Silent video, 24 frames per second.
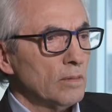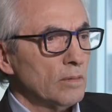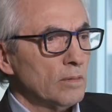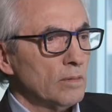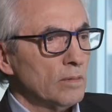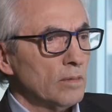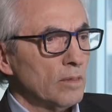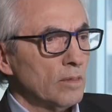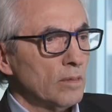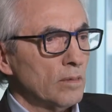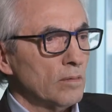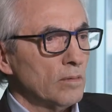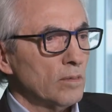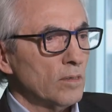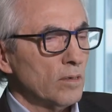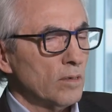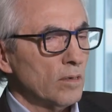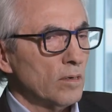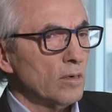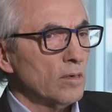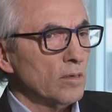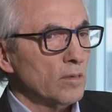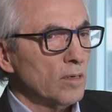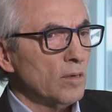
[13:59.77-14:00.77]
there, there
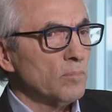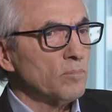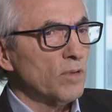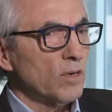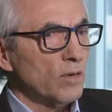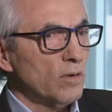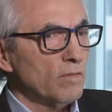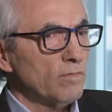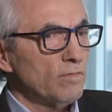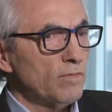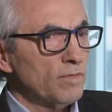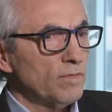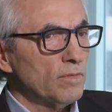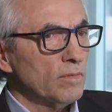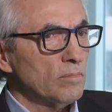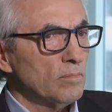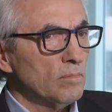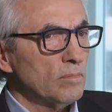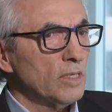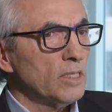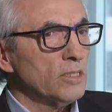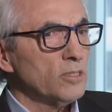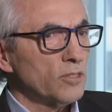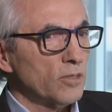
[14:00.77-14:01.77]
are a number of
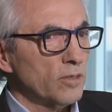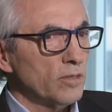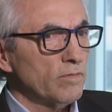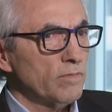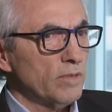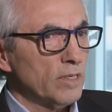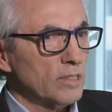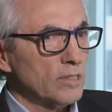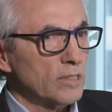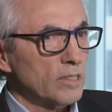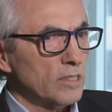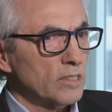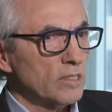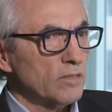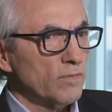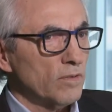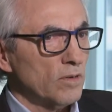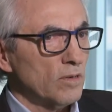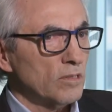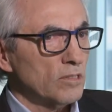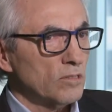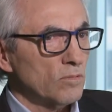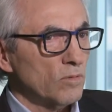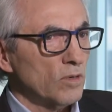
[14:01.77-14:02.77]
major events as
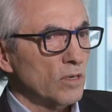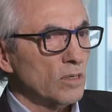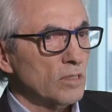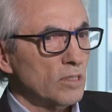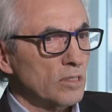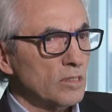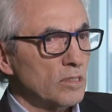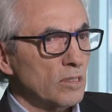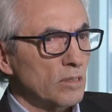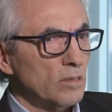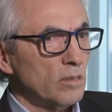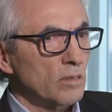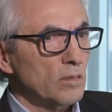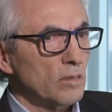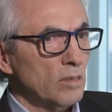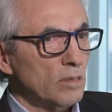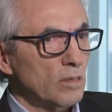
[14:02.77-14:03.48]
far as we're concerned.